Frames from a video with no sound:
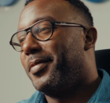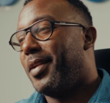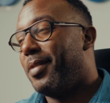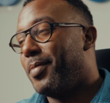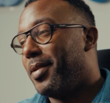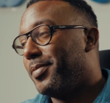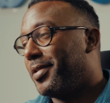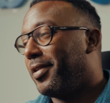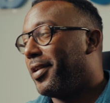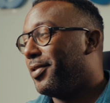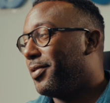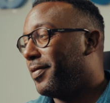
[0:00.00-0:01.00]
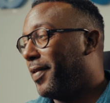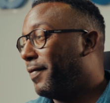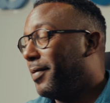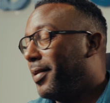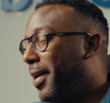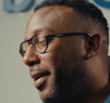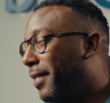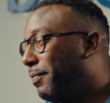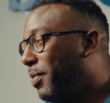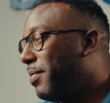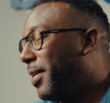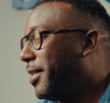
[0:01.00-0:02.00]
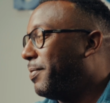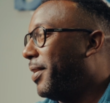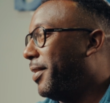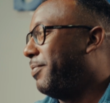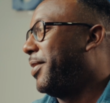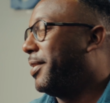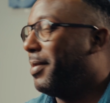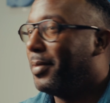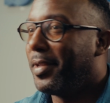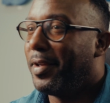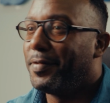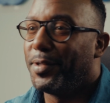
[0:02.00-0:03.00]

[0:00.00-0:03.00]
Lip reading: I'm sorry, I don't have people expect to have